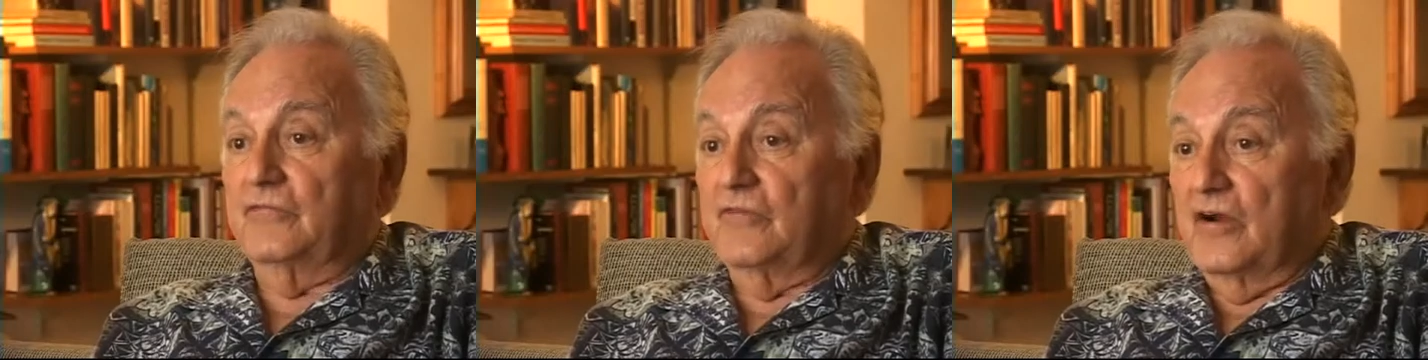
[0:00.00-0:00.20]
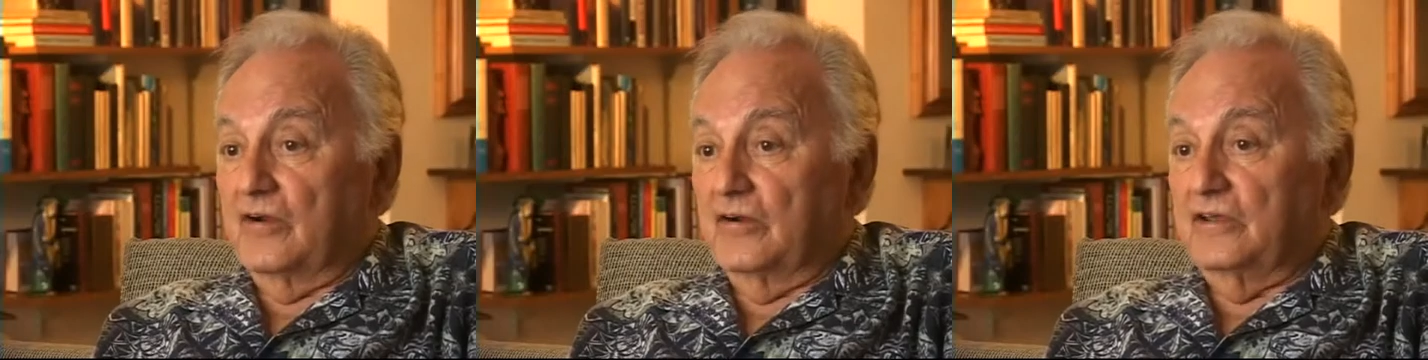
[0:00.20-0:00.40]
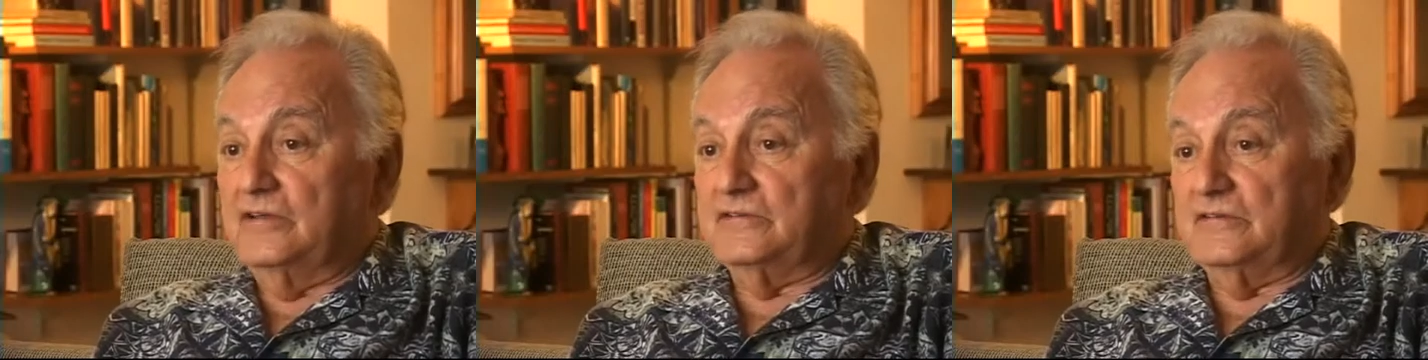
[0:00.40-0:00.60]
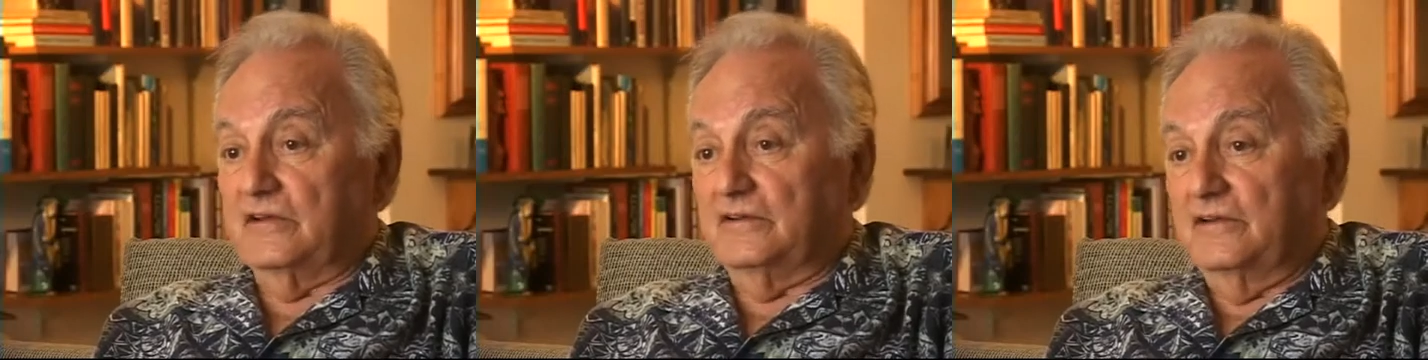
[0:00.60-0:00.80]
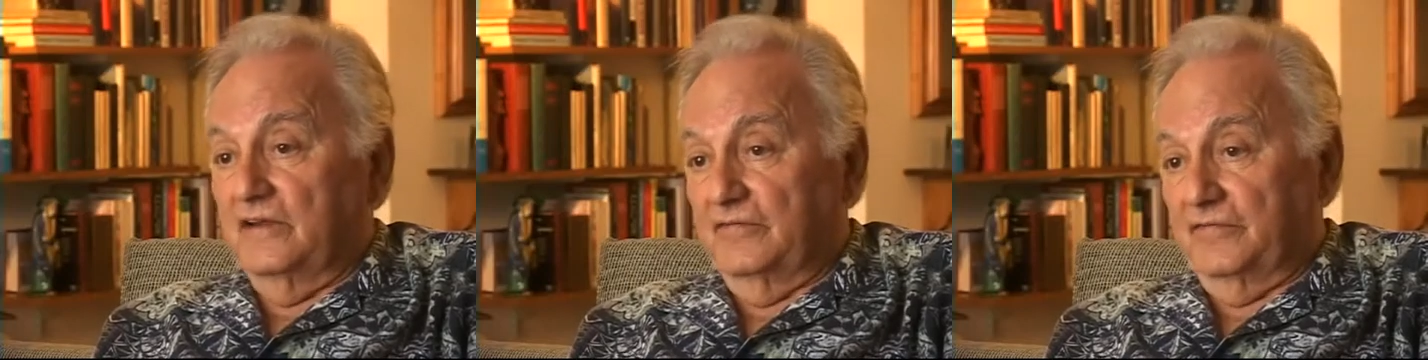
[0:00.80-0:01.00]
very
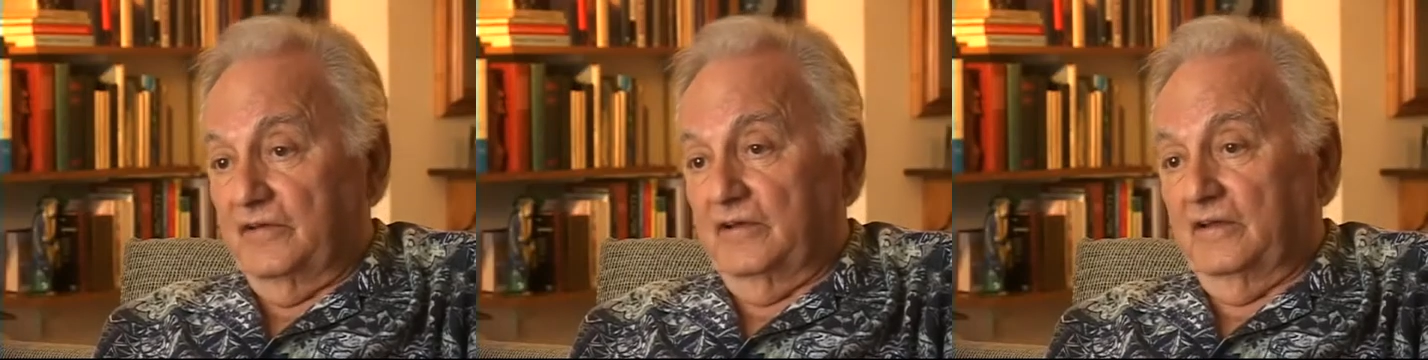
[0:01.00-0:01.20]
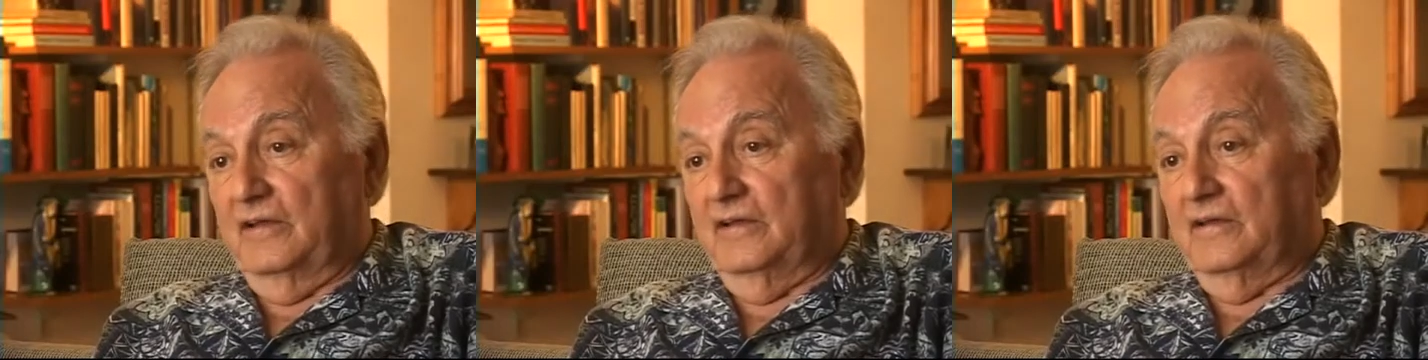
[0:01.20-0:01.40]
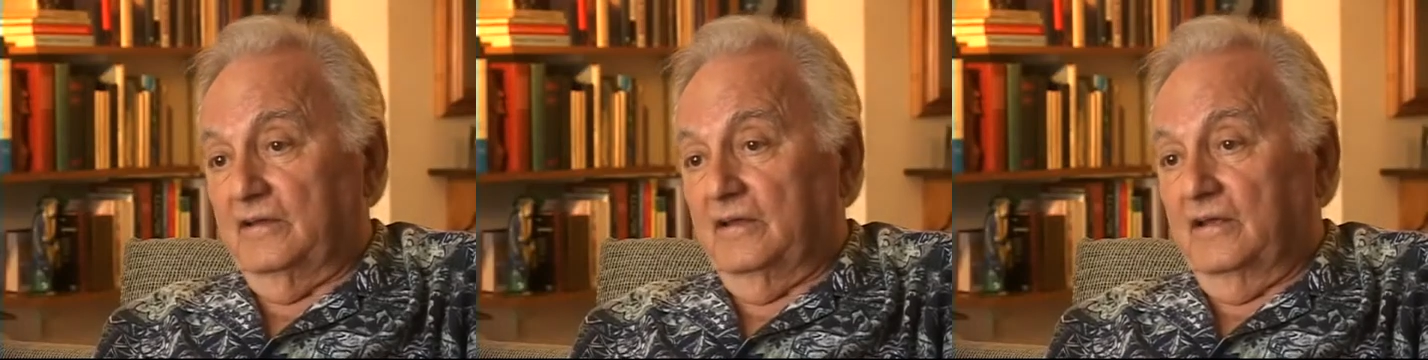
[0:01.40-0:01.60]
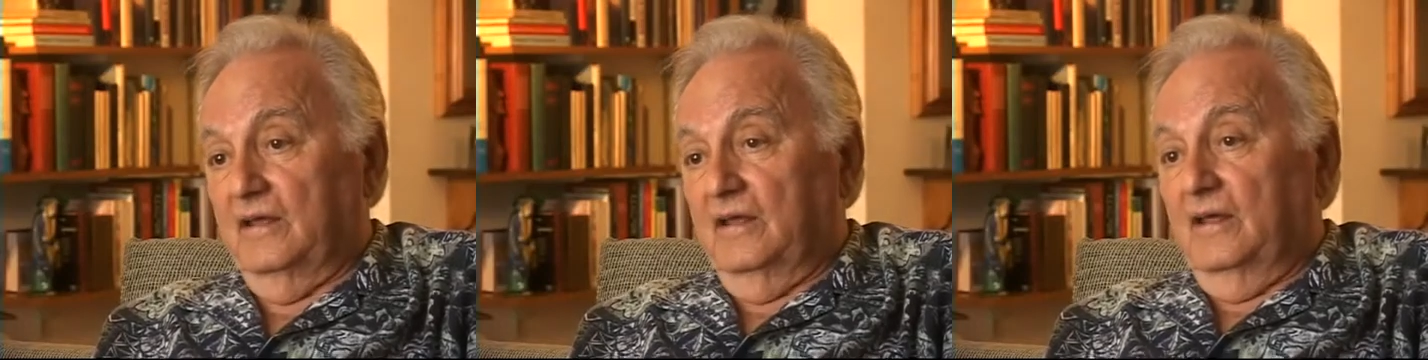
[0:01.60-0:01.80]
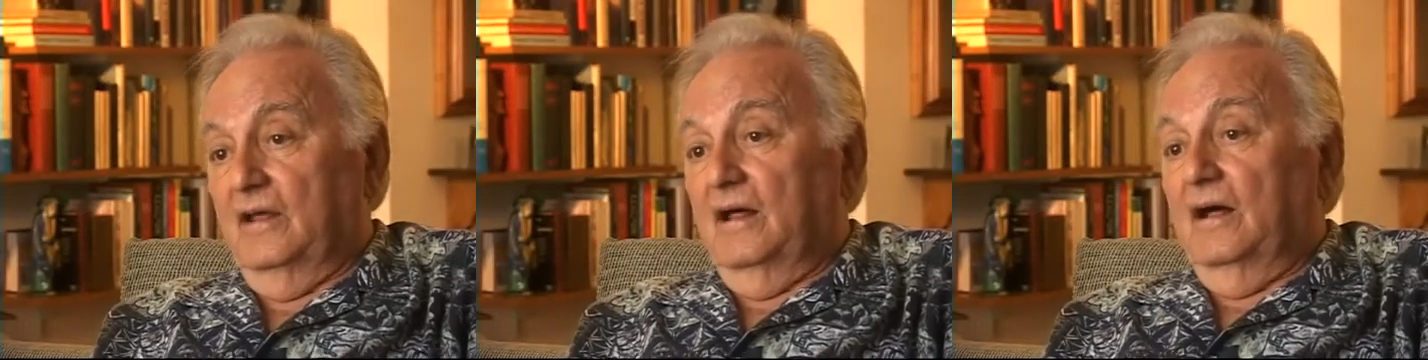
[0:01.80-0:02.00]
significant
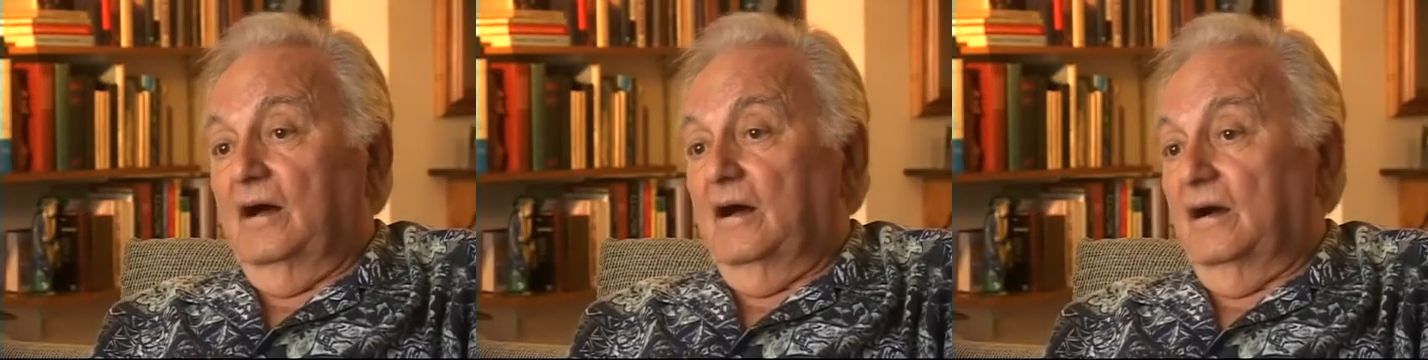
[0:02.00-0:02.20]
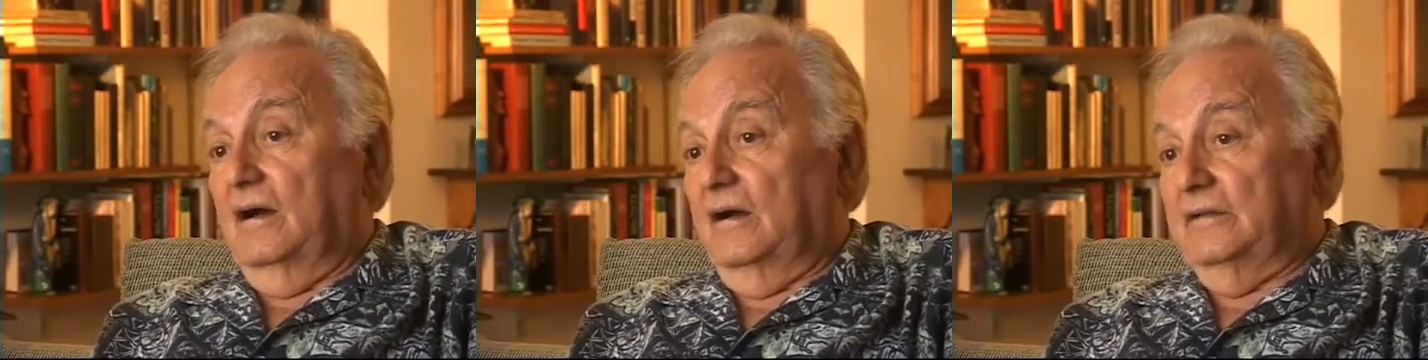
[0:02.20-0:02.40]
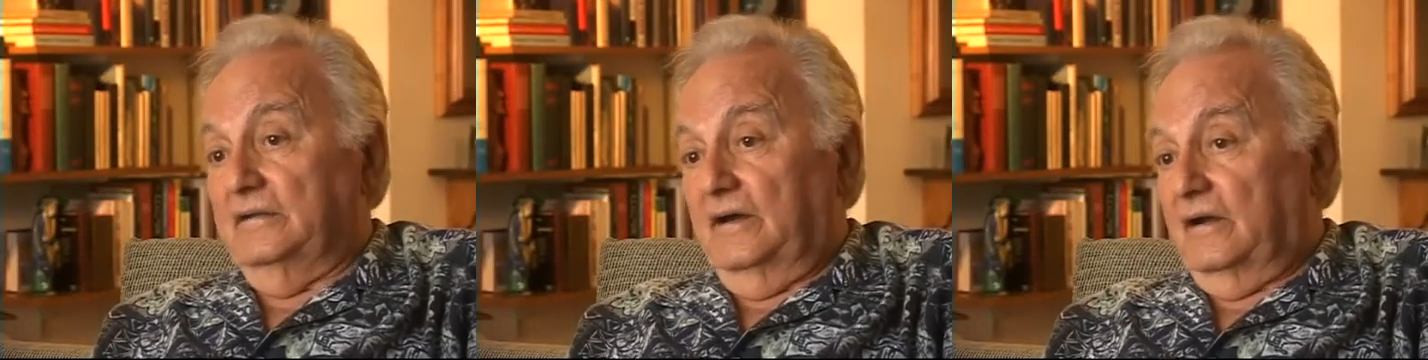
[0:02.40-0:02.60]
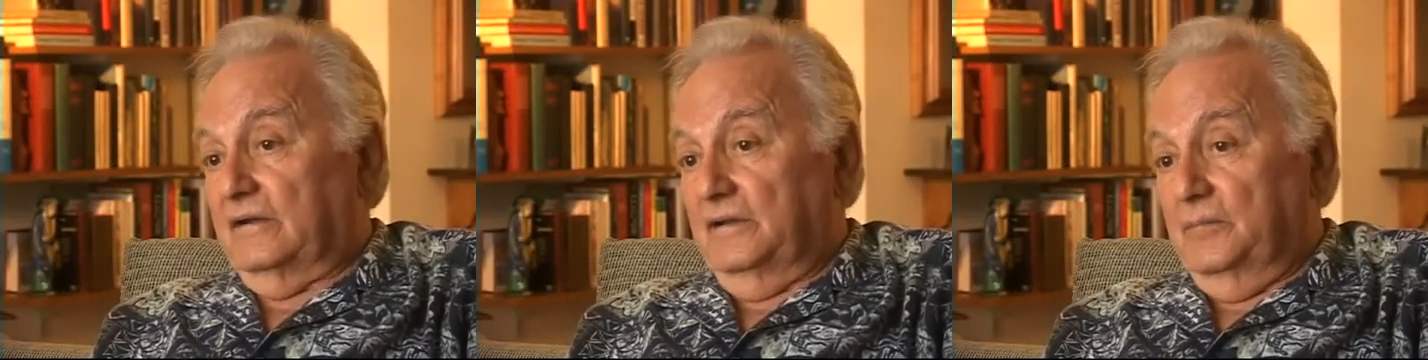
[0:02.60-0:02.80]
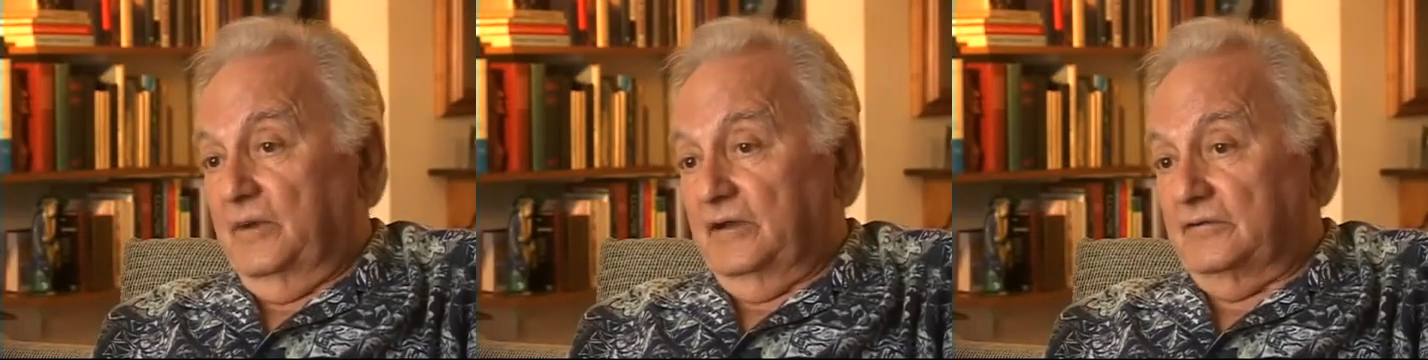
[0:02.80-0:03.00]

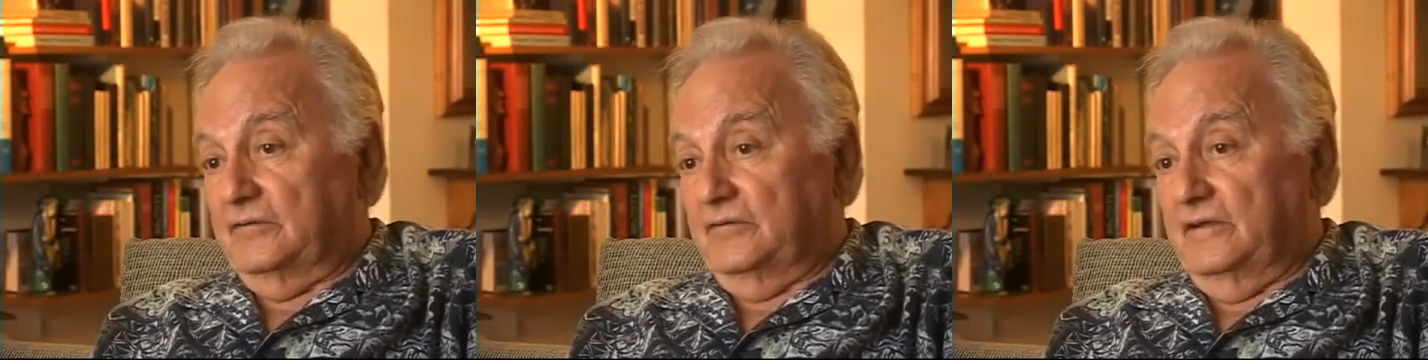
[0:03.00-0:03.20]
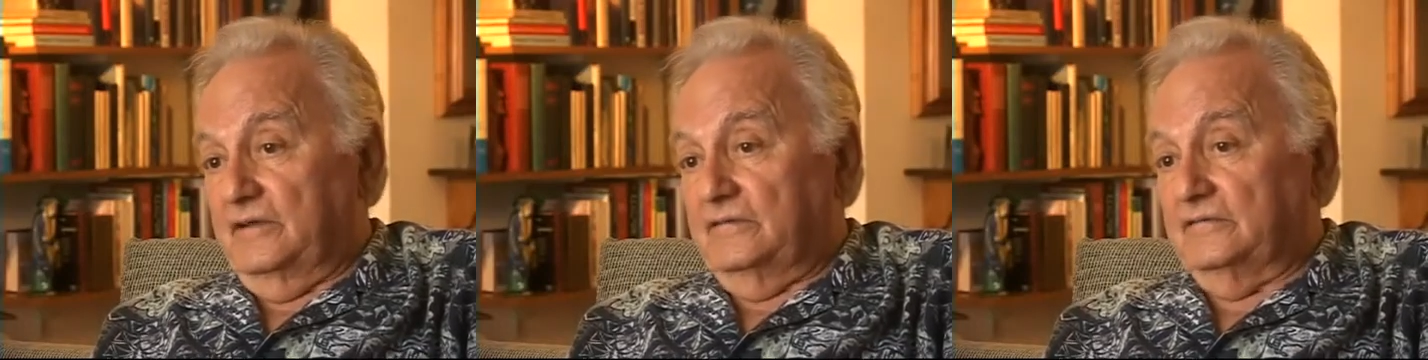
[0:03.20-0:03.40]
documentaries,